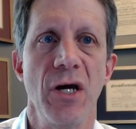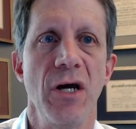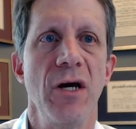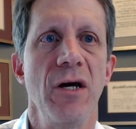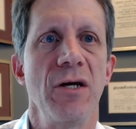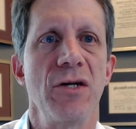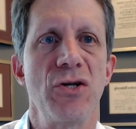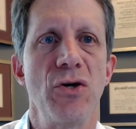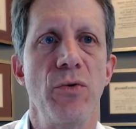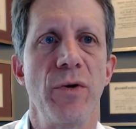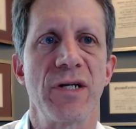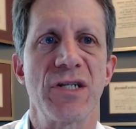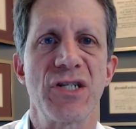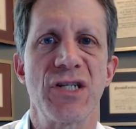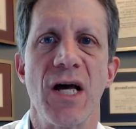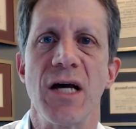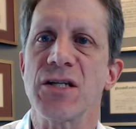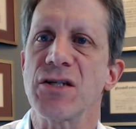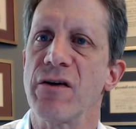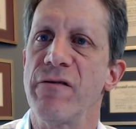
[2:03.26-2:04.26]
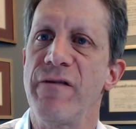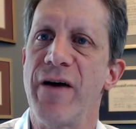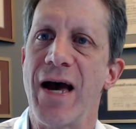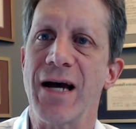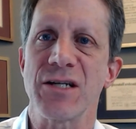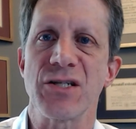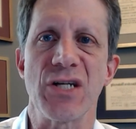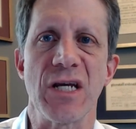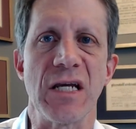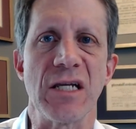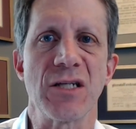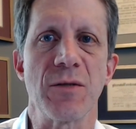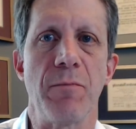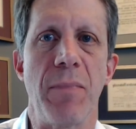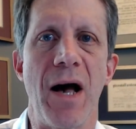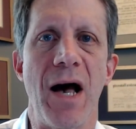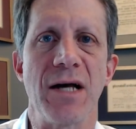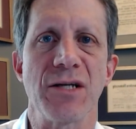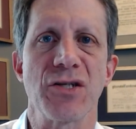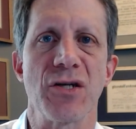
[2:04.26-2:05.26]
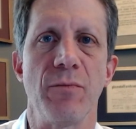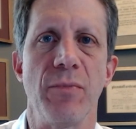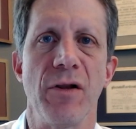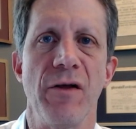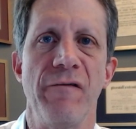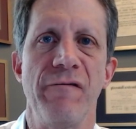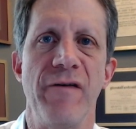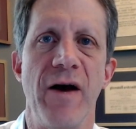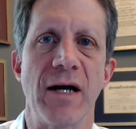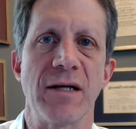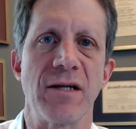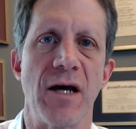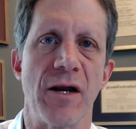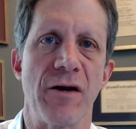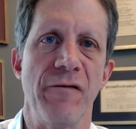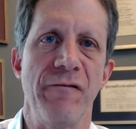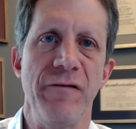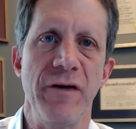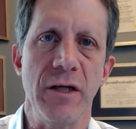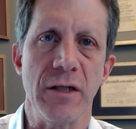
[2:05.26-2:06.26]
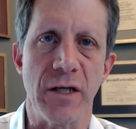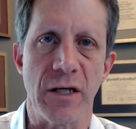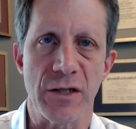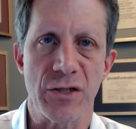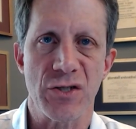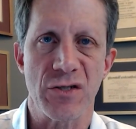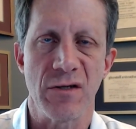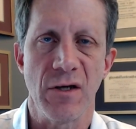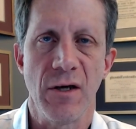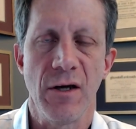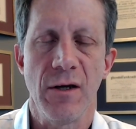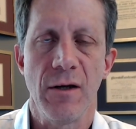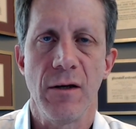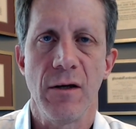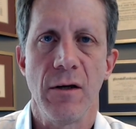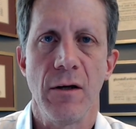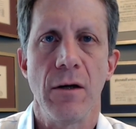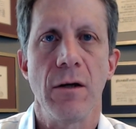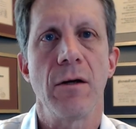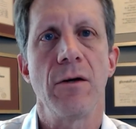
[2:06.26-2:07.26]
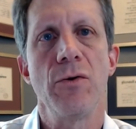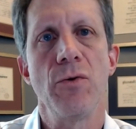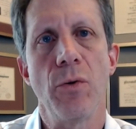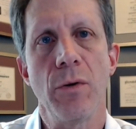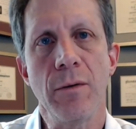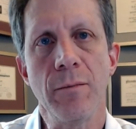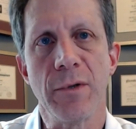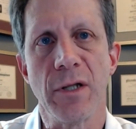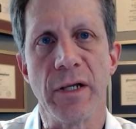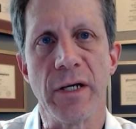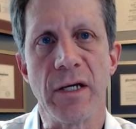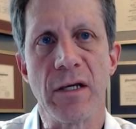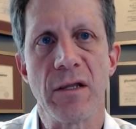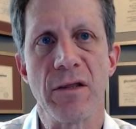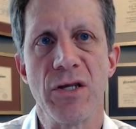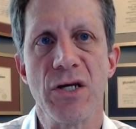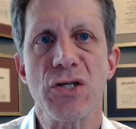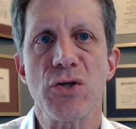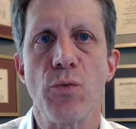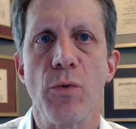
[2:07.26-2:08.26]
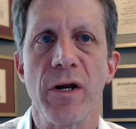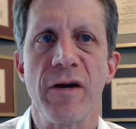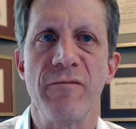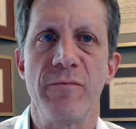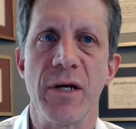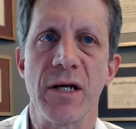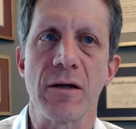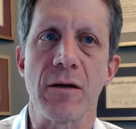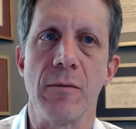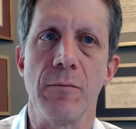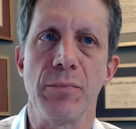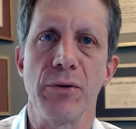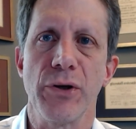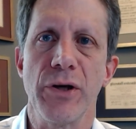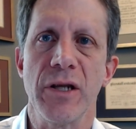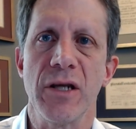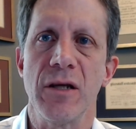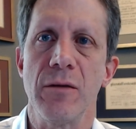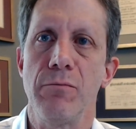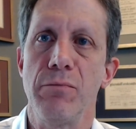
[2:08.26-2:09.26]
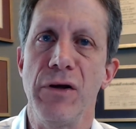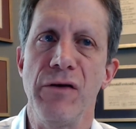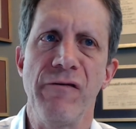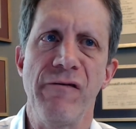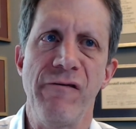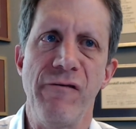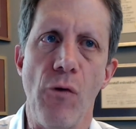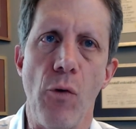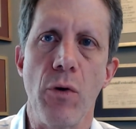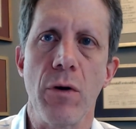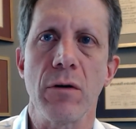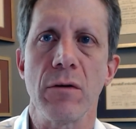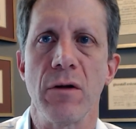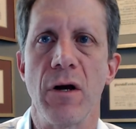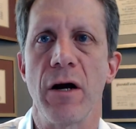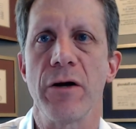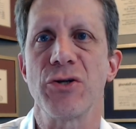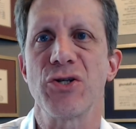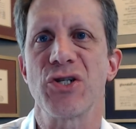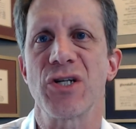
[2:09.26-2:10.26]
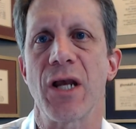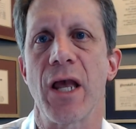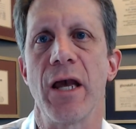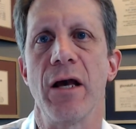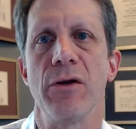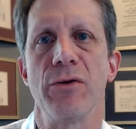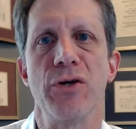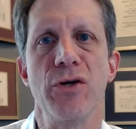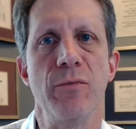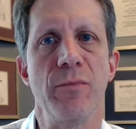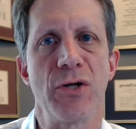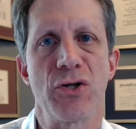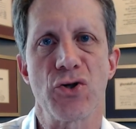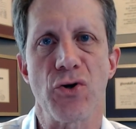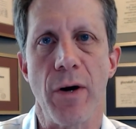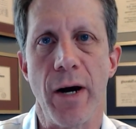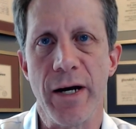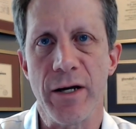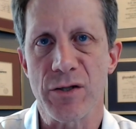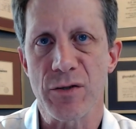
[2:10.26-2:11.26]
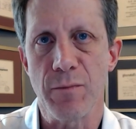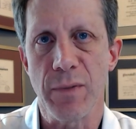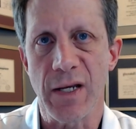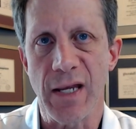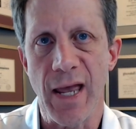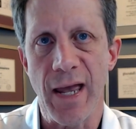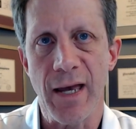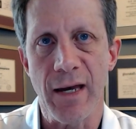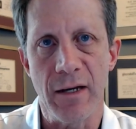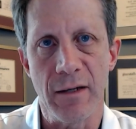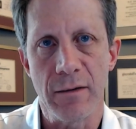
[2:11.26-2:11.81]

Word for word: to assess a vaccine's possible effect on a fetus. Normally, this would have been completed before large-scale human trials began.